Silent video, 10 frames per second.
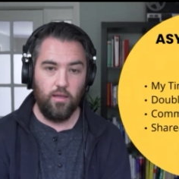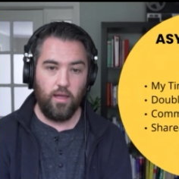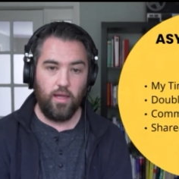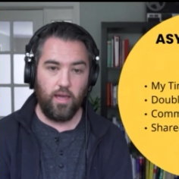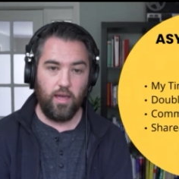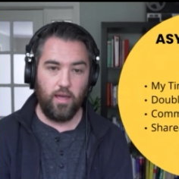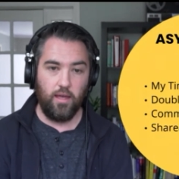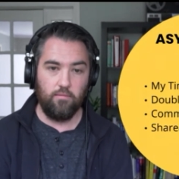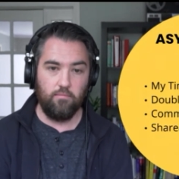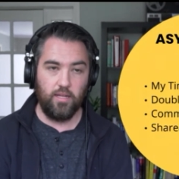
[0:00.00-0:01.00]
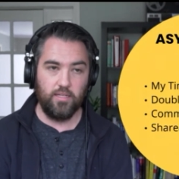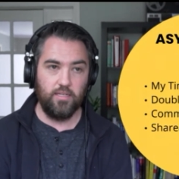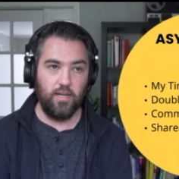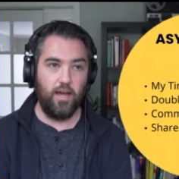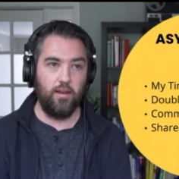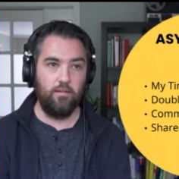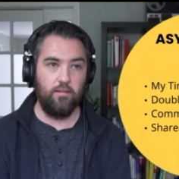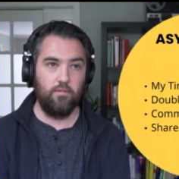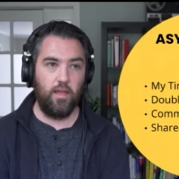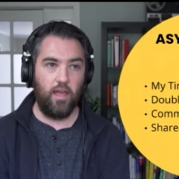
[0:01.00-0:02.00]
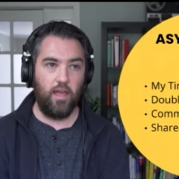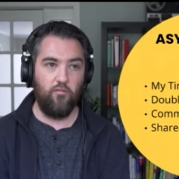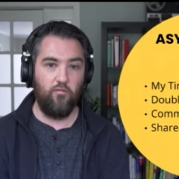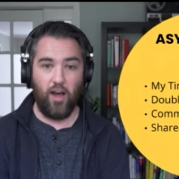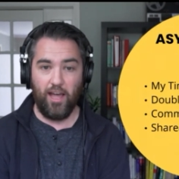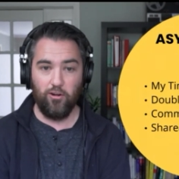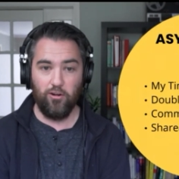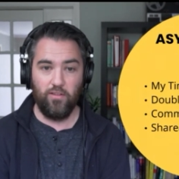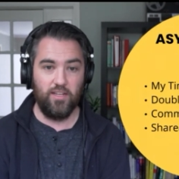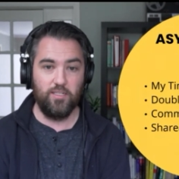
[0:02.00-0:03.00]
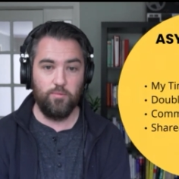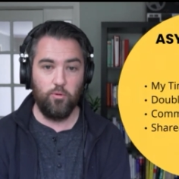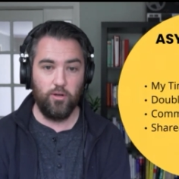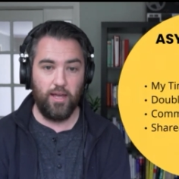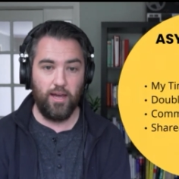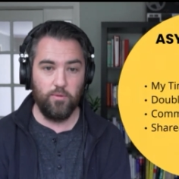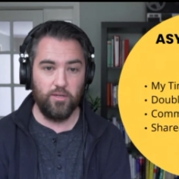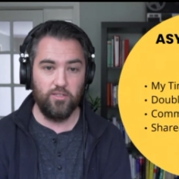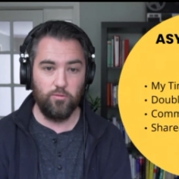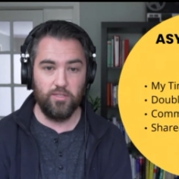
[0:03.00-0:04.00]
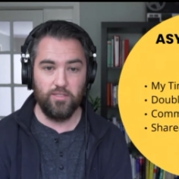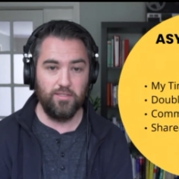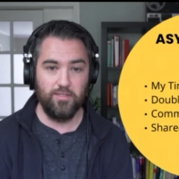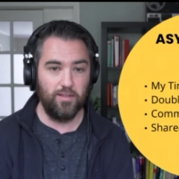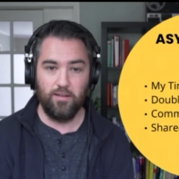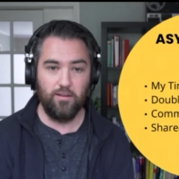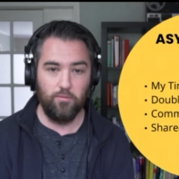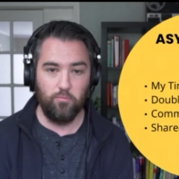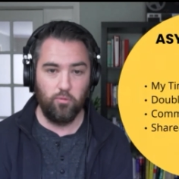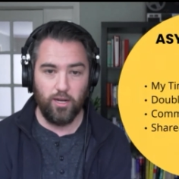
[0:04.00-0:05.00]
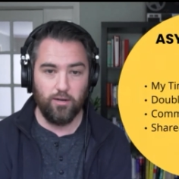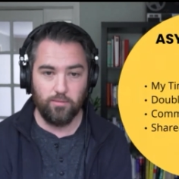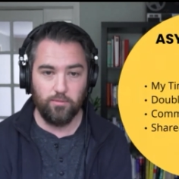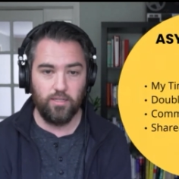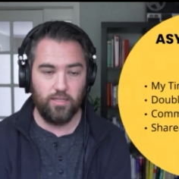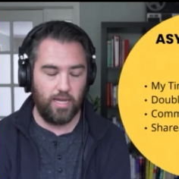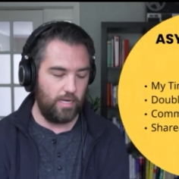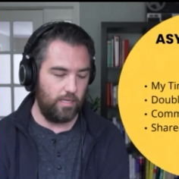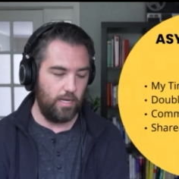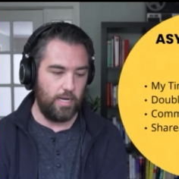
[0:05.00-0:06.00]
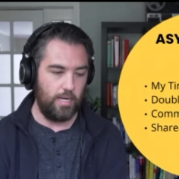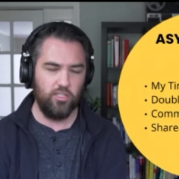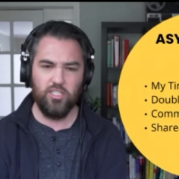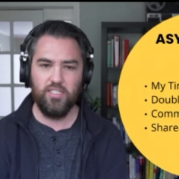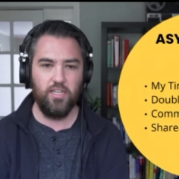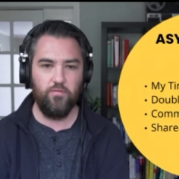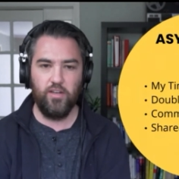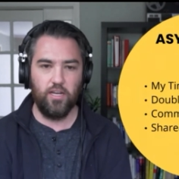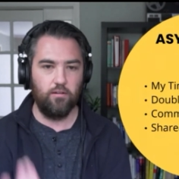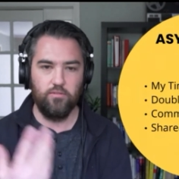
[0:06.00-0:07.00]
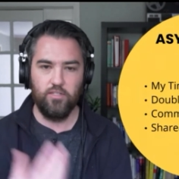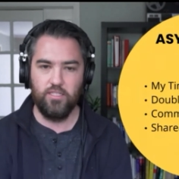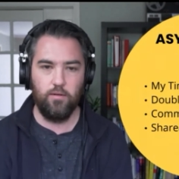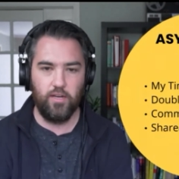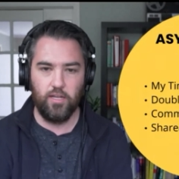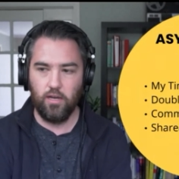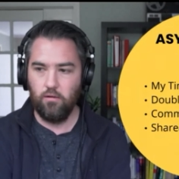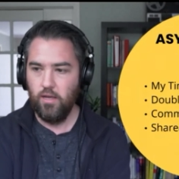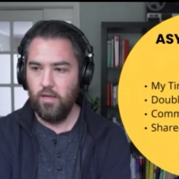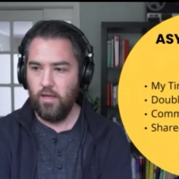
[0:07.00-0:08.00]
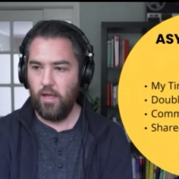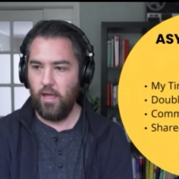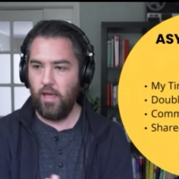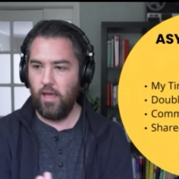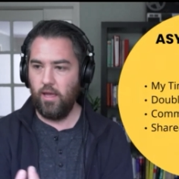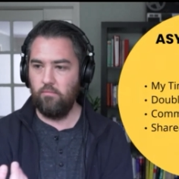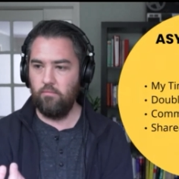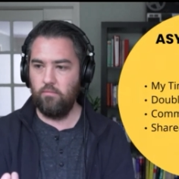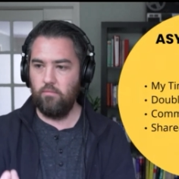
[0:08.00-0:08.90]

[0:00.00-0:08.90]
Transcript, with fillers: and it's not a fire that needs to be put out because your business is like going to break or something like that, uh, just send a video. Just send a video. And